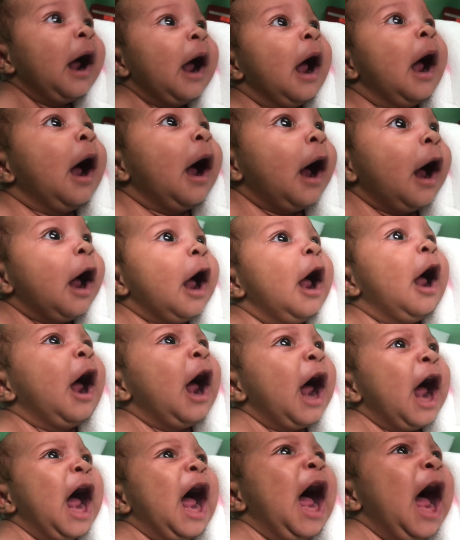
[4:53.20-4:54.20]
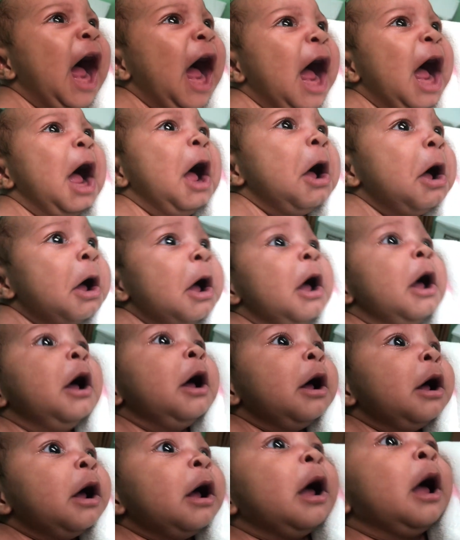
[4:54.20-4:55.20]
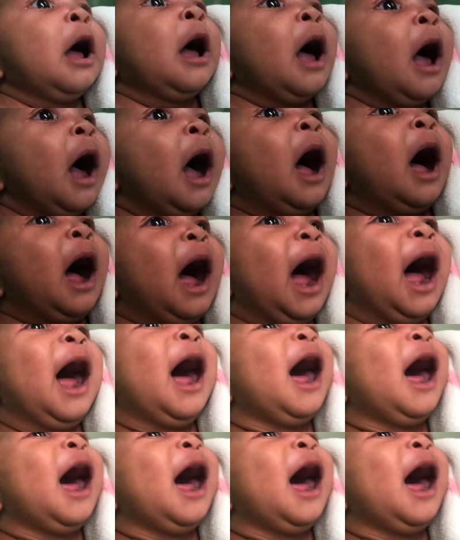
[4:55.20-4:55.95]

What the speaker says: She's mad. Okay, baby.